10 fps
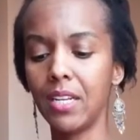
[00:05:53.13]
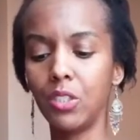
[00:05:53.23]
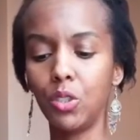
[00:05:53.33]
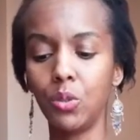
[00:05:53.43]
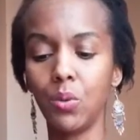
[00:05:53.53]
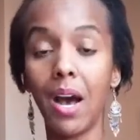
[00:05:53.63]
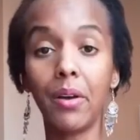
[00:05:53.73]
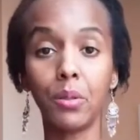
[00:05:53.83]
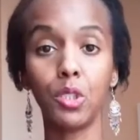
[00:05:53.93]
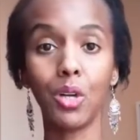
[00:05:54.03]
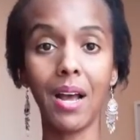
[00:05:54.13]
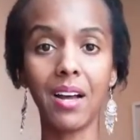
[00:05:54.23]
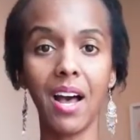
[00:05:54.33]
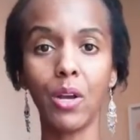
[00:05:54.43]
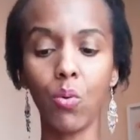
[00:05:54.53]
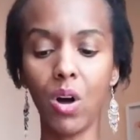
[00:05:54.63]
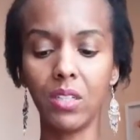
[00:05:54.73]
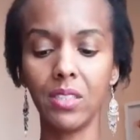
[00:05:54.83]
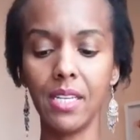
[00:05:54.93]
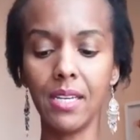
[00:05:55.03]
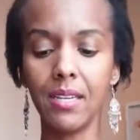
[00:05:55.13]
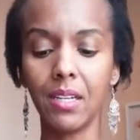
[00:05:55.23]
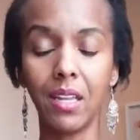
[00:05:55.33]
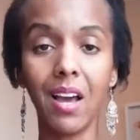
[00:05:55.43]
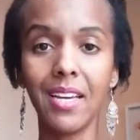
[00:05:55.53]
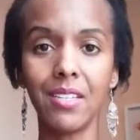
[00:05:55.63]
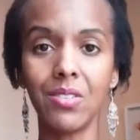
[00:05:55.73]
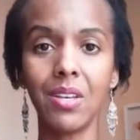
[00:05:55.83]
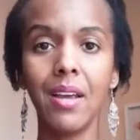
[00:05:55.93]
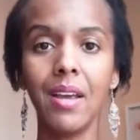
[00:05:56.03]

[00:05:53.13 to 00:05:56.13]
into how to attract high quality clients,